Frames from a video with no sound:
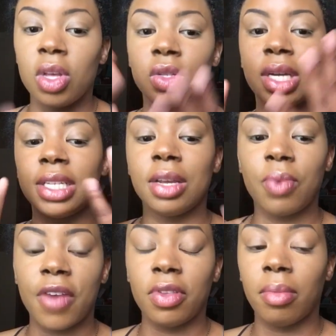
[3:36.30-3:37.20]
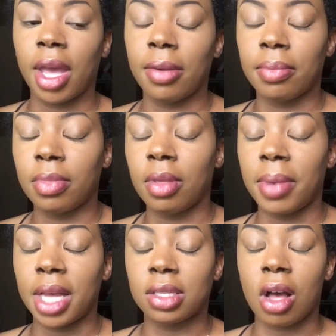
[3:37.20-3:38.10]
So I did wipe the, ma the
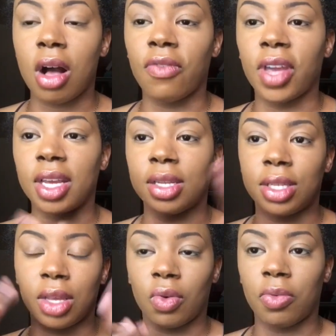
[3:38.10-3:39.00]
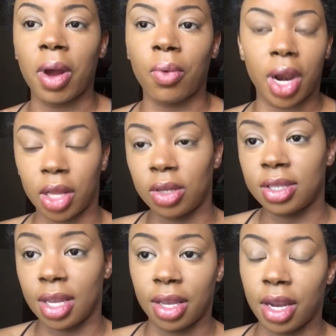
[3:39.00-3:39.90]
mask off and continue with my regular
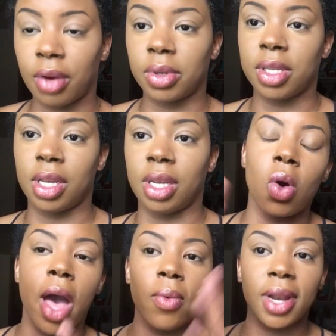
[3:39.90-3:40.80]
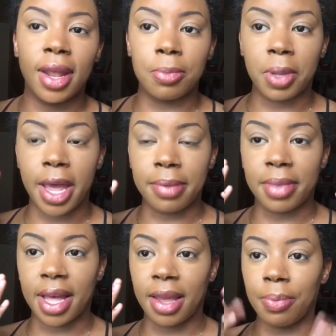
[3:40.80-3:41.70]
skincare routine. I went ahead and applied
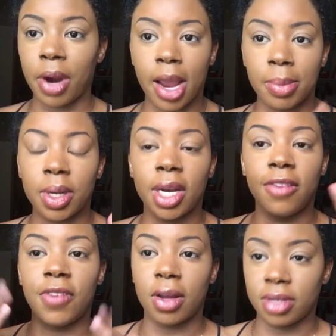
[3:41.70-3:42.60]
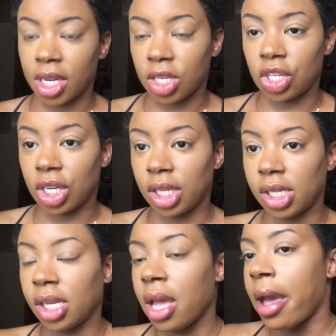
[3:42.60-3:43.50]
my primer and
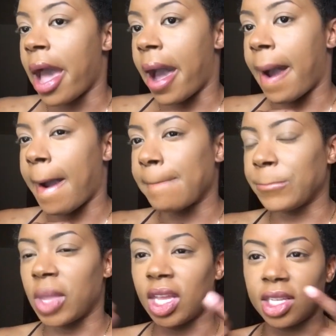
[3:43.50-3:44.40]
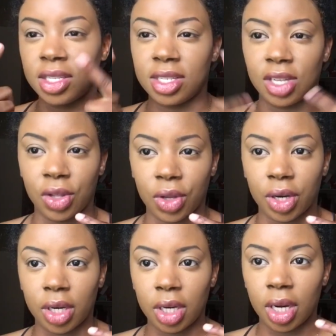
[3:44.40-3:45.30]
foundation um, and
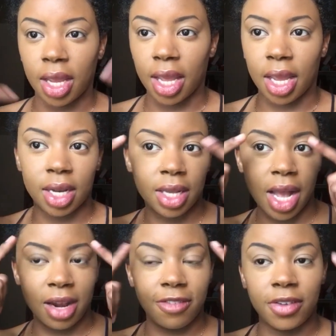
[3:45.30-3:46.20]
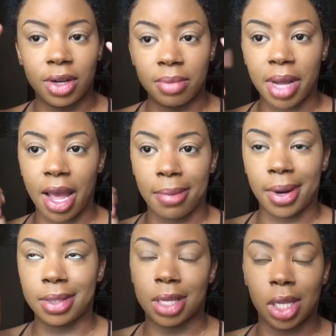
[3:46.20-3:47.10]
concealer, and kind of filled in my
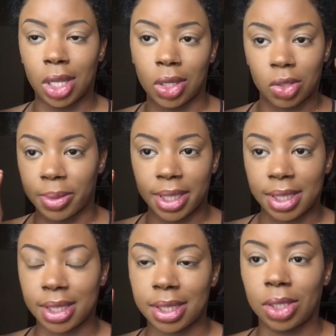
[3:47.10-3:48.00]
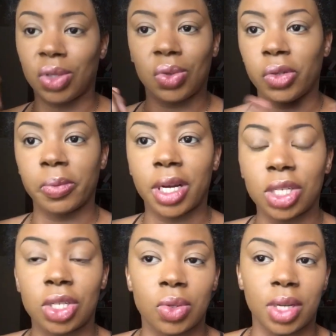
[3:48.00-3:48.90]
eyebrows a little bit. Didn't do too
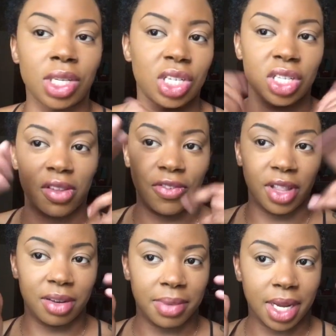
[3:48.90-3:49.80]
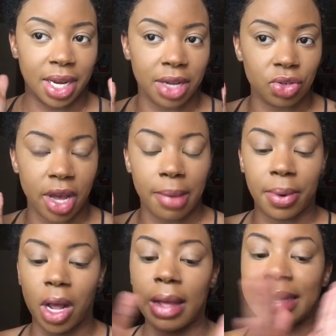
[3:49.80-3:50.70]
much to it, just to fill in my natural
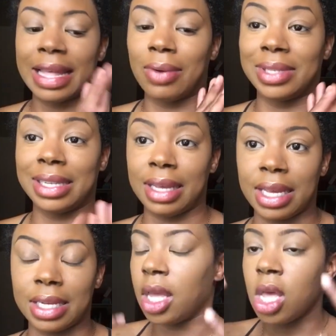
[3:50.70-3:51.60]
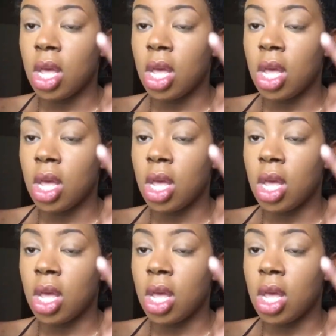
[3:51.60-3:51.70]
eyebrow, and that was it.